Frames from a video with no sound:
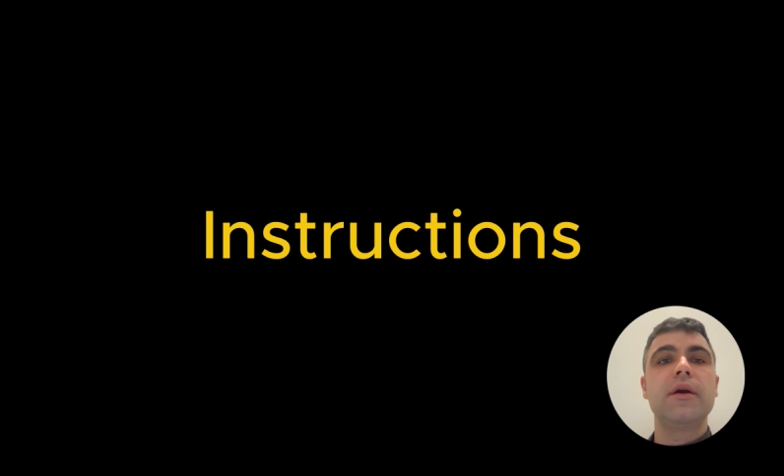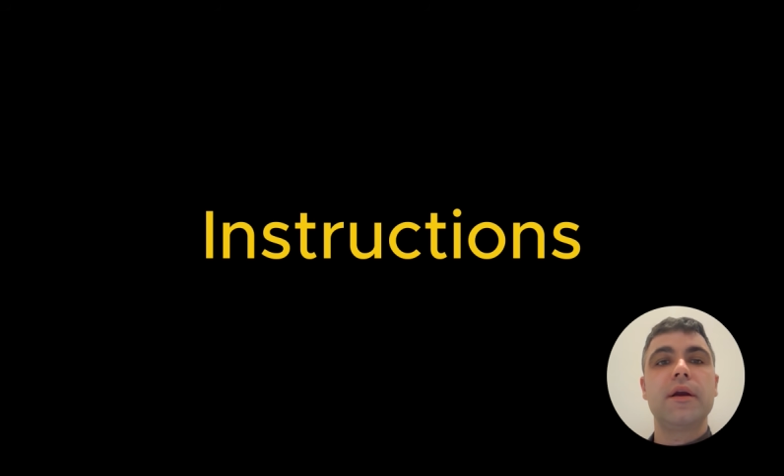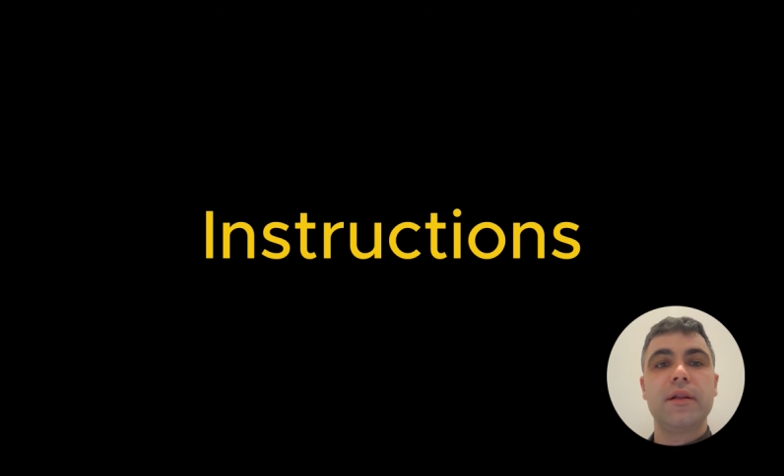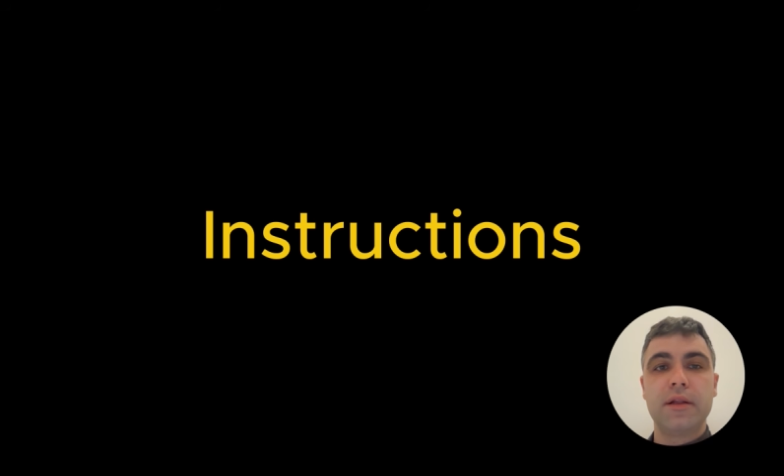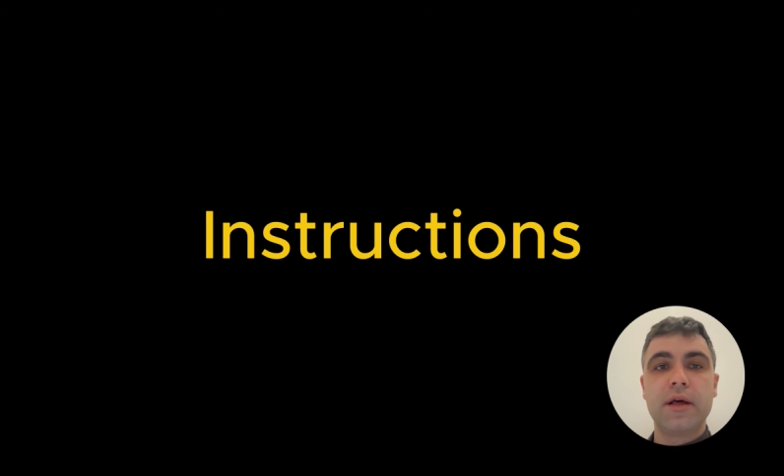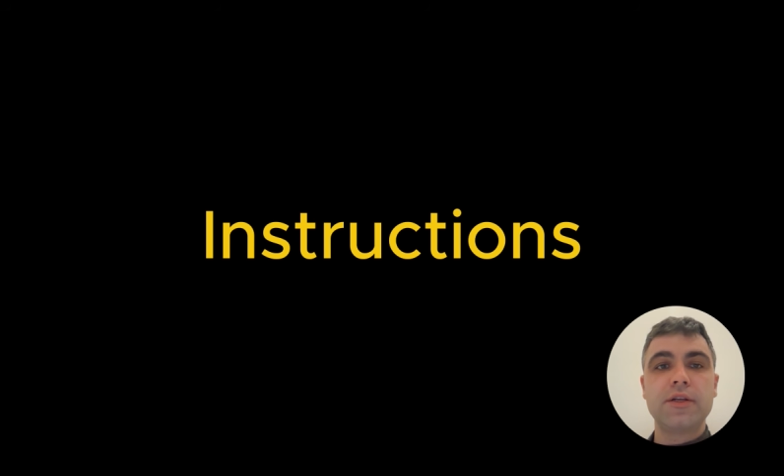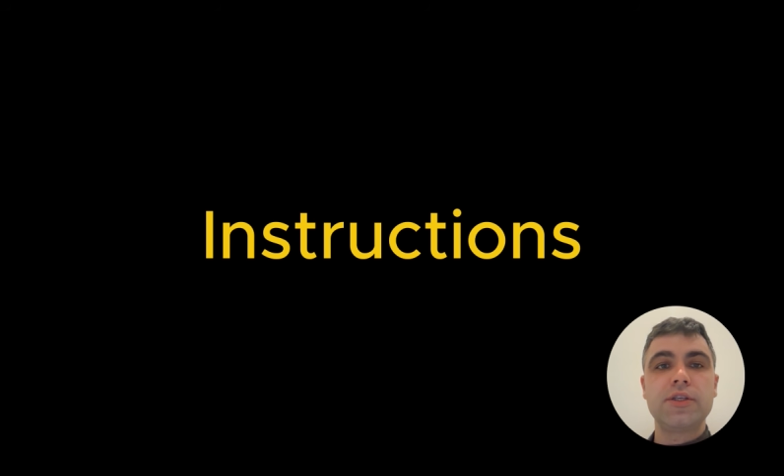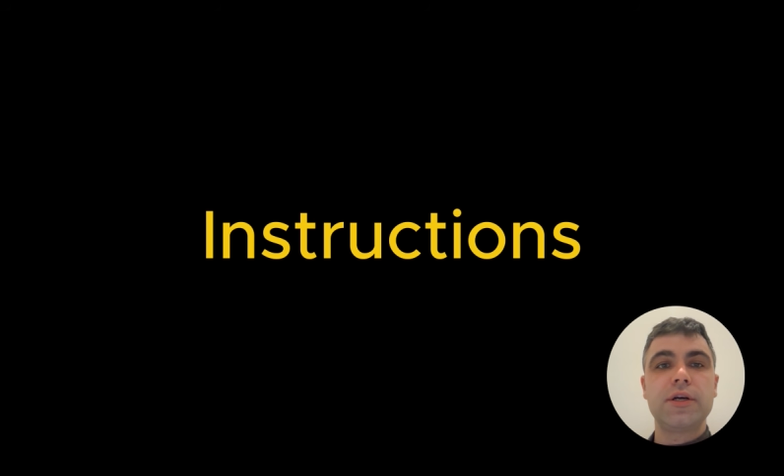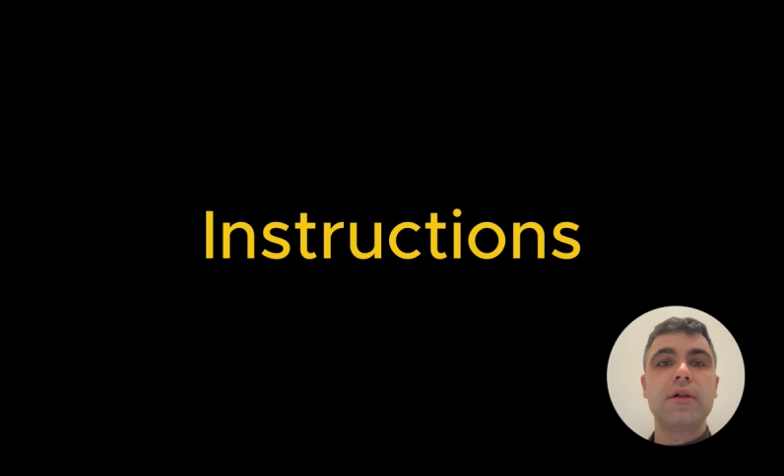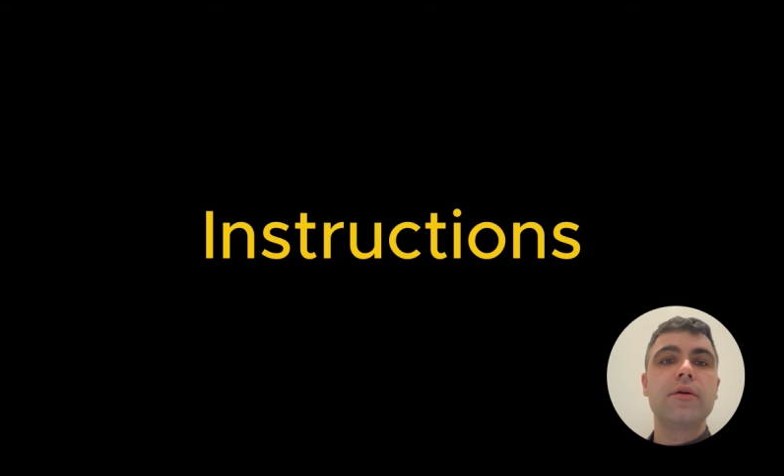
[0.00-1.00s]
In a
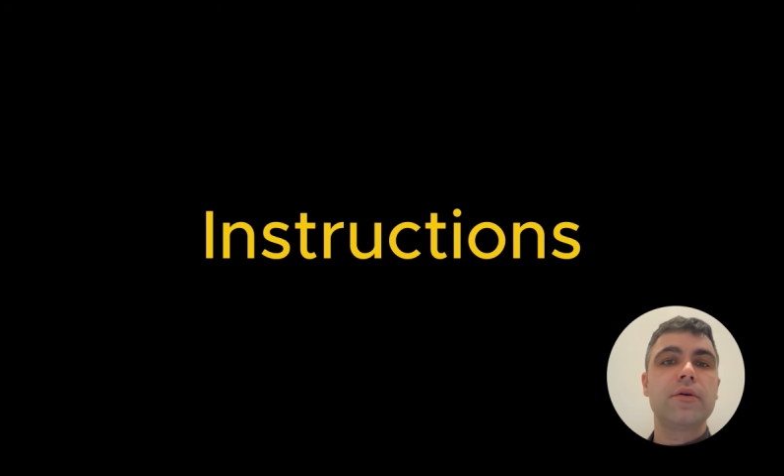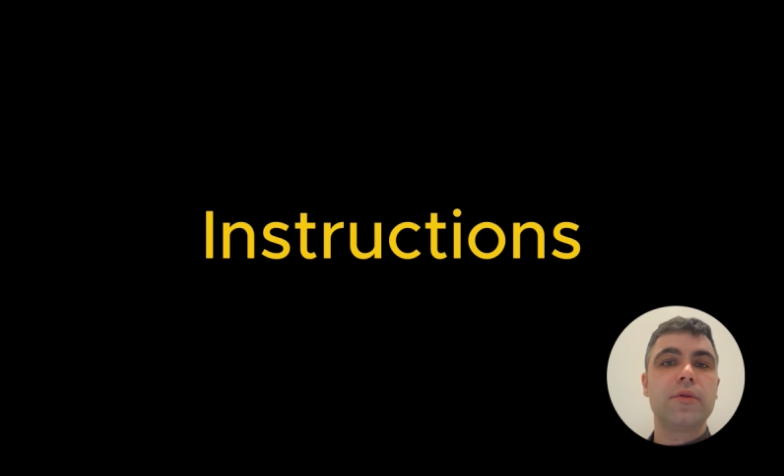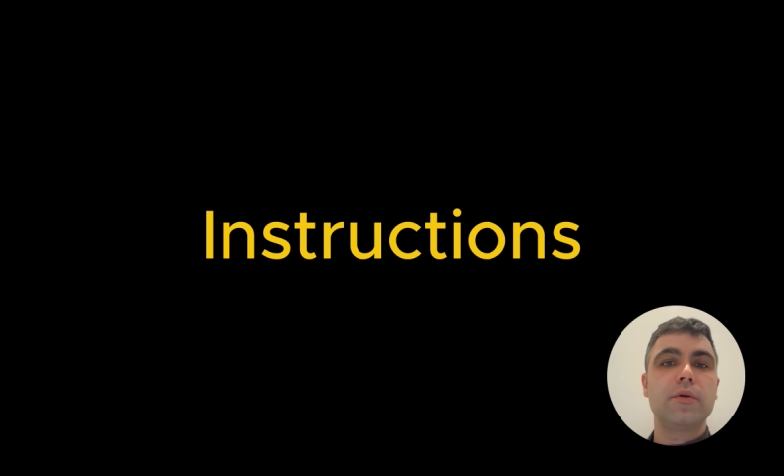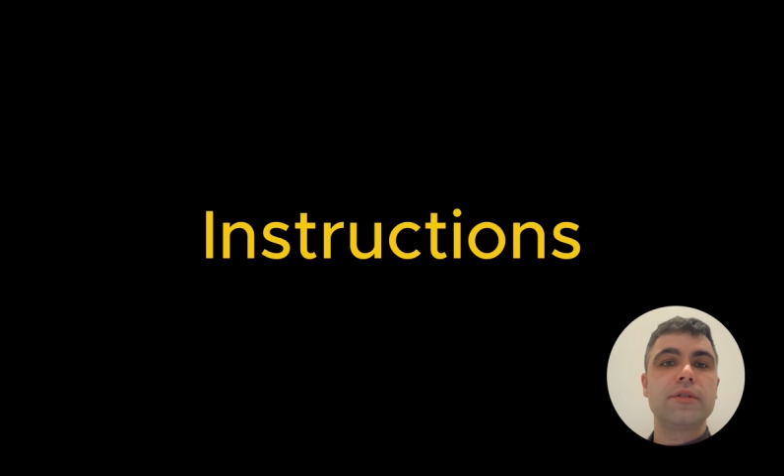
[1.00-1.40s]
nutshell, Claude